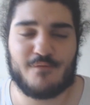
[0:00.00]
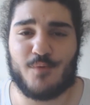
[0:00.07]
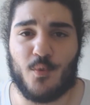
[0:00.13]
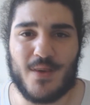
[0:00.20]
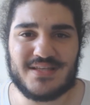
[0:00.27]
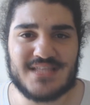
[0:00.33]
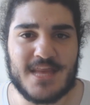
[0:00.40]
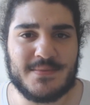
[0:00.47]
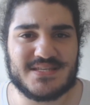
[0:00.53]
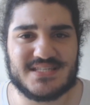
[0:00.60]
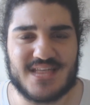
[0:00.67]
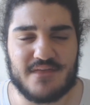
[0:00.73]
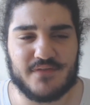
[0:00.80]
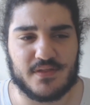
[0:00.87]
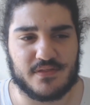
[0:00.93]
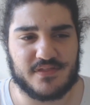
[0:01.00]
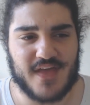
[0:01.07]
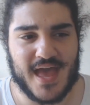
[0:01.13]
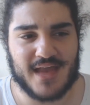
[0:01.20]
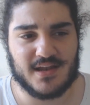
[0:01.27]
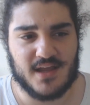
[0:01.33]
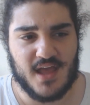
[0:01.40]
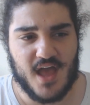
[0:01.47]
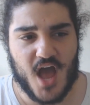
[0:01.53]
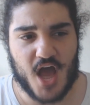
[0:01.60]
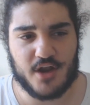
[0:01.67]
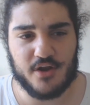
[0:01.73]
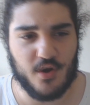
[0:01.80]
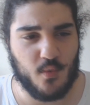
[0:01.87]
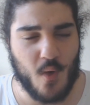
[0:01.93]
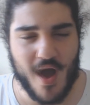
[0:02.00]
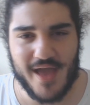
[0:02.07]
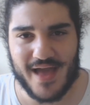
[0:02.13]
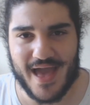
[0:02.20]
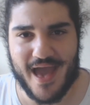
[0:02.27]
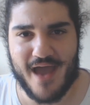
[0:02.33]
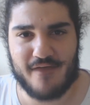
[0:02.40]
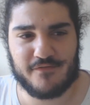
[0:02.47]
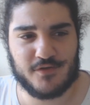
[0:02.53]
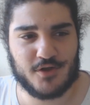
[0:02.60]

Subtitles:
I put West Ham at 7th, and I don't know why I have.